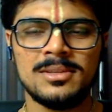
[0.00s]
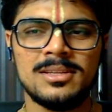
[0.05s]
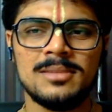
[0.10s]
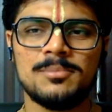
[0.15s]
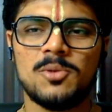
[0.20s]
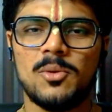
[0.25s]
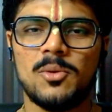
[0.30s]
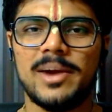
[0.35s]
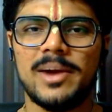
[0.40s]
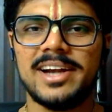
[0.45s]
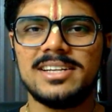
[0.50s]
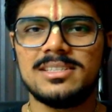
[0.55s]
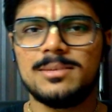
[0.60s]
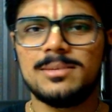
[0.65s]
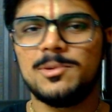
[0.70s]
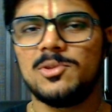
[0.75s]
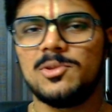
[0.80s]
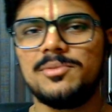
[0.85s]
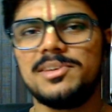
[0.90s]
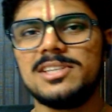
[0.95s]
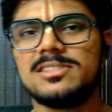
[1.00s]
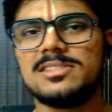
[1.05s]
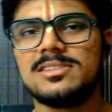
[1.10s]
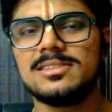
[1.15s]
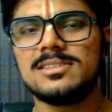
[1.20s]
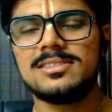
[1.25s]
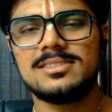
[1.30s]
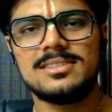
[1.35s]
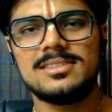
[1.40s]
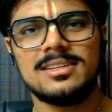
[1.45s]
provides some of the
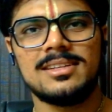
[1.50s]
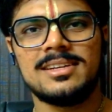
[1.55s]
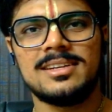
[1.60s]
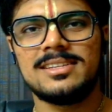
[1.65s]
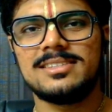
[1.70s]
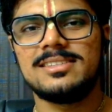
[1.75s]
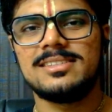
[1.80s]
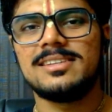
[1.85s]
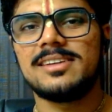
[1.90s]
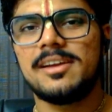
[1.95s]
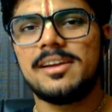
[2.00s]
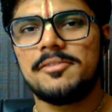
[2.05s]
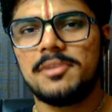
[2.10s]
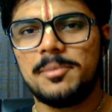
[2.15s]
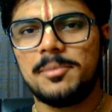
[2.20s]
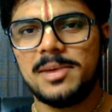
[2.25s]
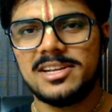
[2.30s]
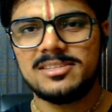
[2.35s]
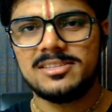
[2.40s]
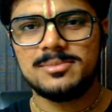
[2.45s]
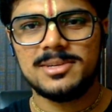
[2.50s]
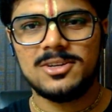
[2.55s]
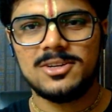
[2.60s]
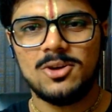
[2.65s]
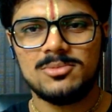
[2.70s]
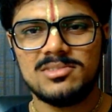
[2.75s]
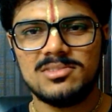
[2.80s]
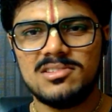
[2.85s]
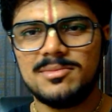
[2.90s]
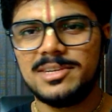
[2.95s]
features, that is the traffic management,
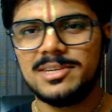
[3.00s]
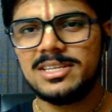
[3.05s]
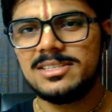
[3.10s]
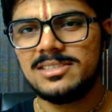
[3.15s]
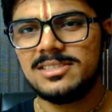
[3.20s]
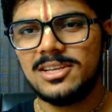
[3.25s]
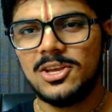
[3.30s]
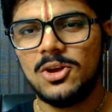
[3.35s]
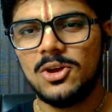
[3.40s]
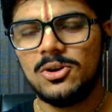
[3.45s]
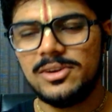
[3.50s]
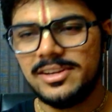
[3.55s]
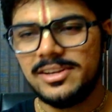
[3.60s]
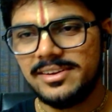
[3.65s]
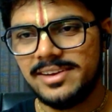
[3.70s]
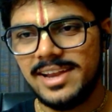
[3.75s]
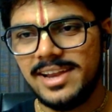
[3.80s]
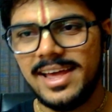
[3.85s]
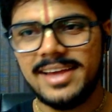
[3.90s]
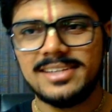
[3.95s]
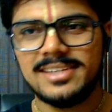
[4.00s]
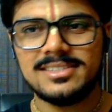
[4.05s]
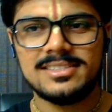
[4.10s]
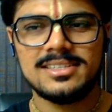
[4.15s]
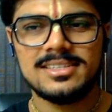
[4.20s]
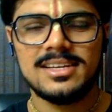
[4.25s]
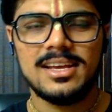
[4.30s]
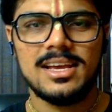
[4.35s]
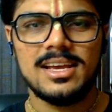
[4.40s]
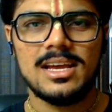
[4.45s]
observability, security, reliance,
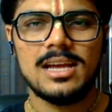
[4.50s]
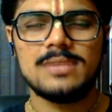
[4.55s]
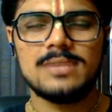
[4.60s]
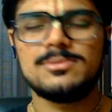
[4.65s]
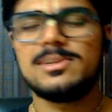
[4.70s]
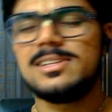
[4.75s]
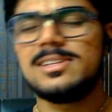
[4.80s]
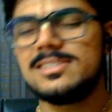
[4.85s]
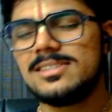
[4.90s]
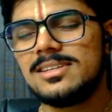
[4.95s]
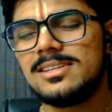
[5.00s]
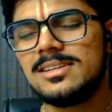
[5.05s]
as well as